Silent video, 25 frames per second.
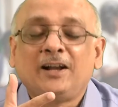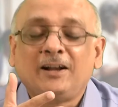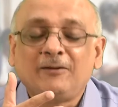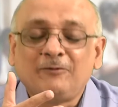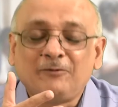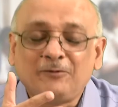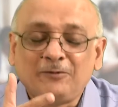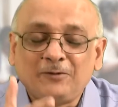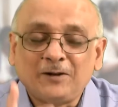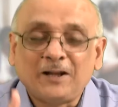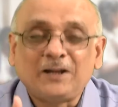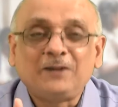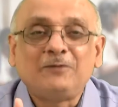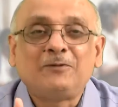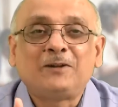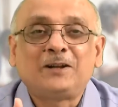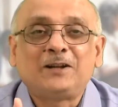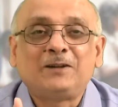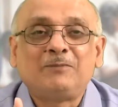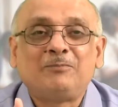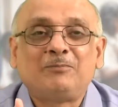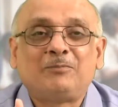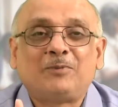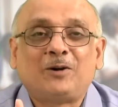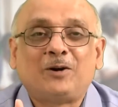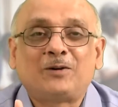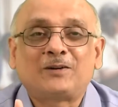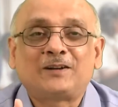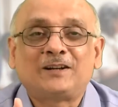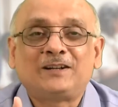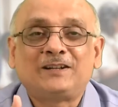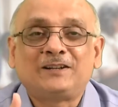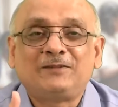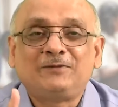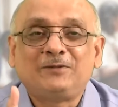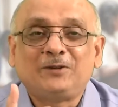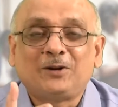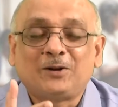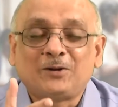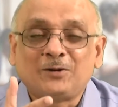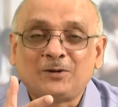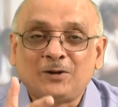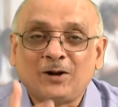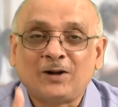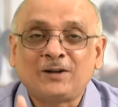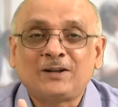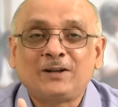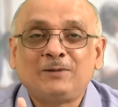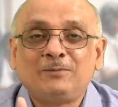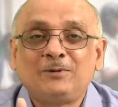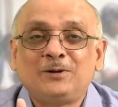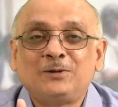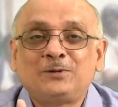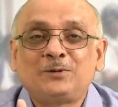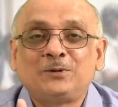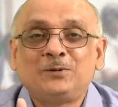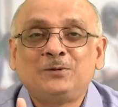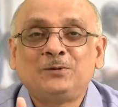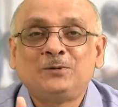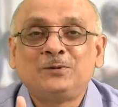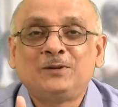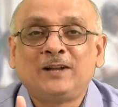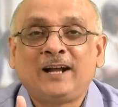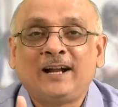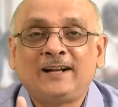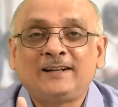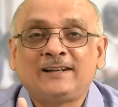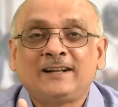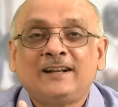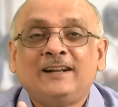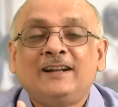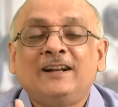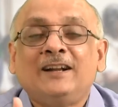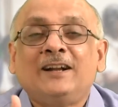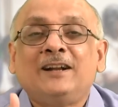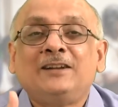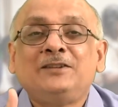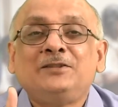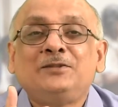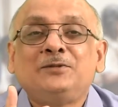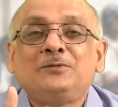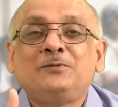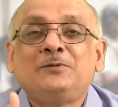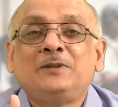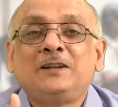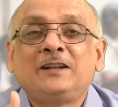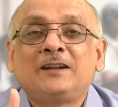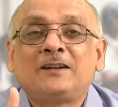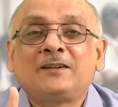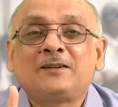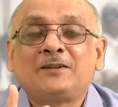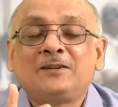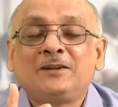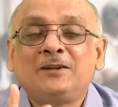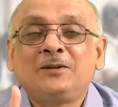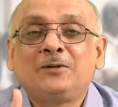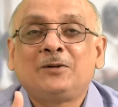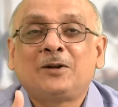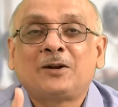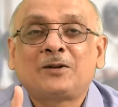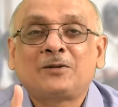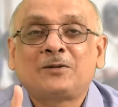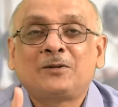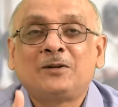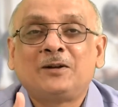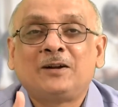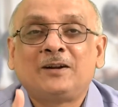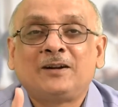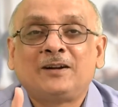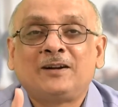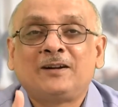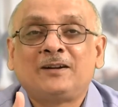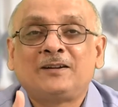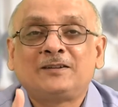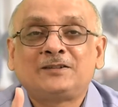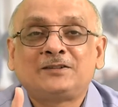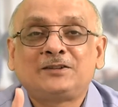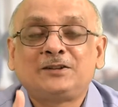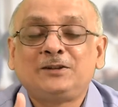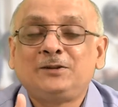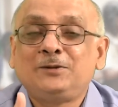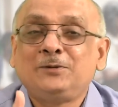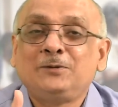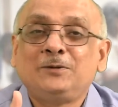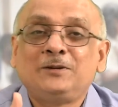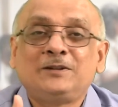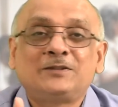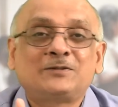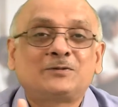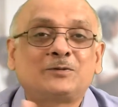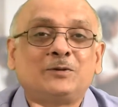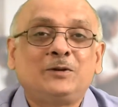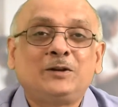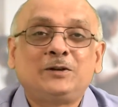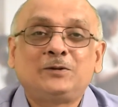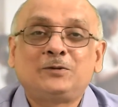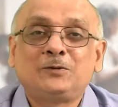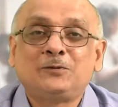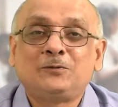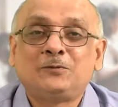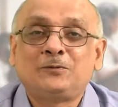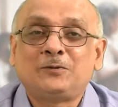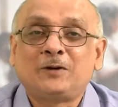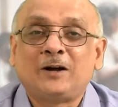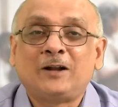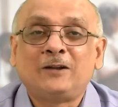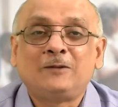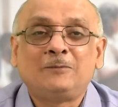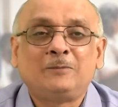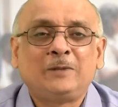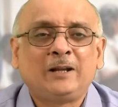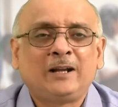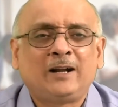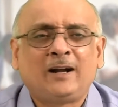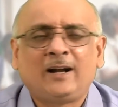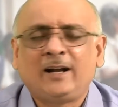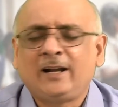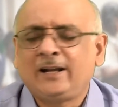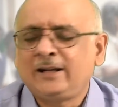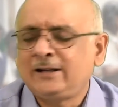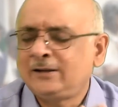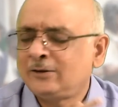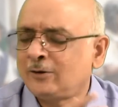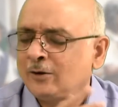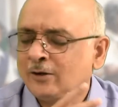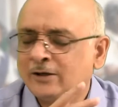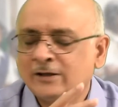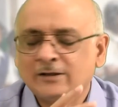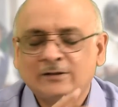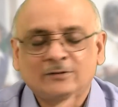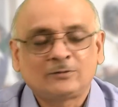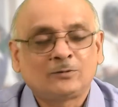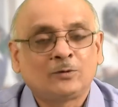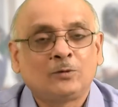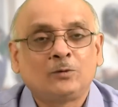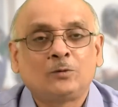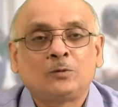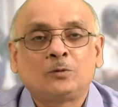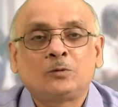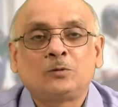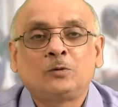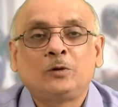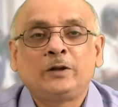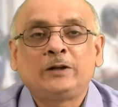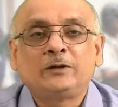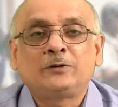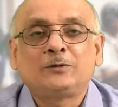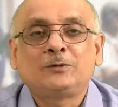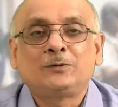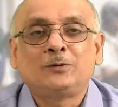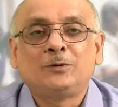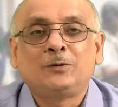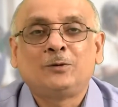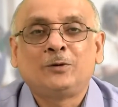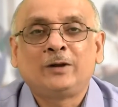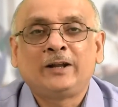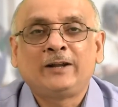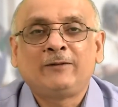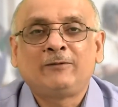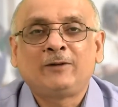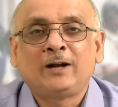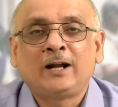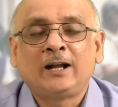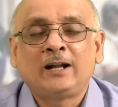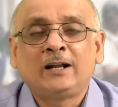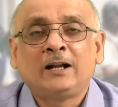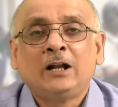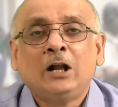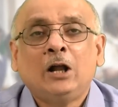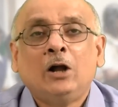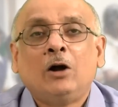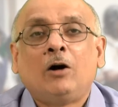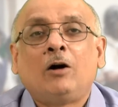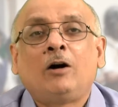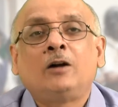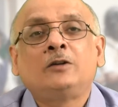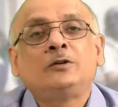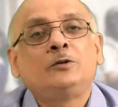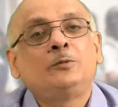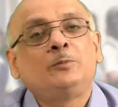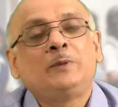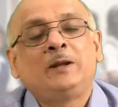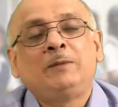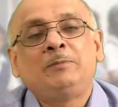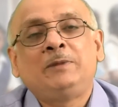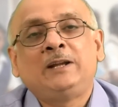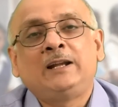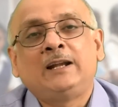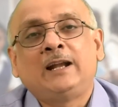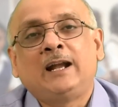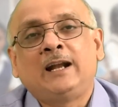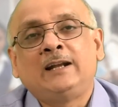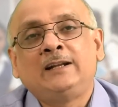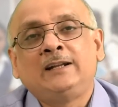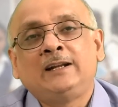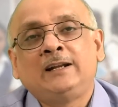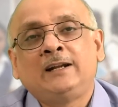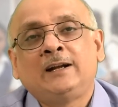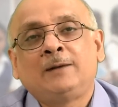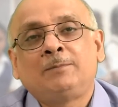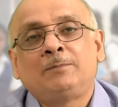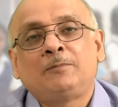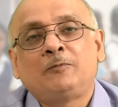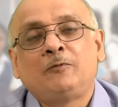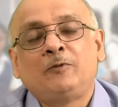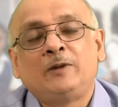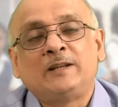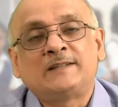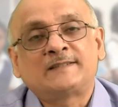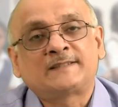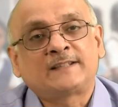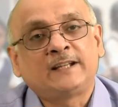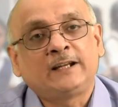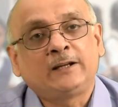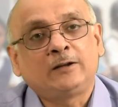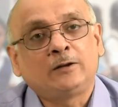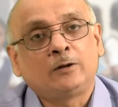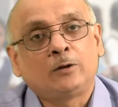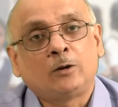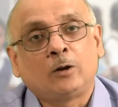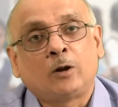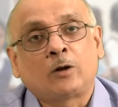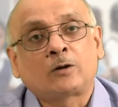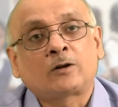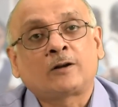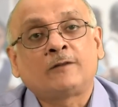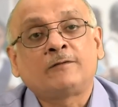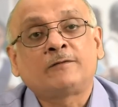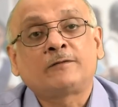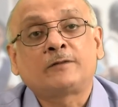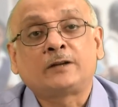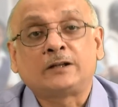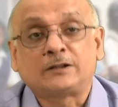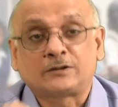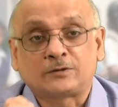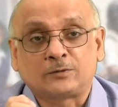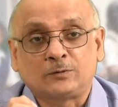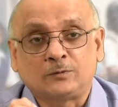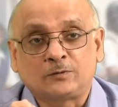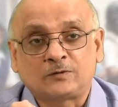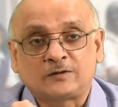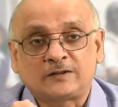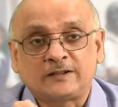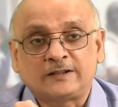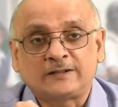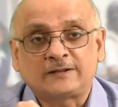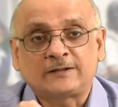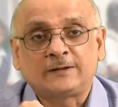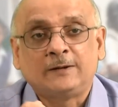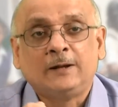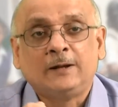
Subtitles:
very, very important. If you are not able to do that, your schedule is going to fall behind, or is going to go haywire, or you may be ending up wasting a lot of resources.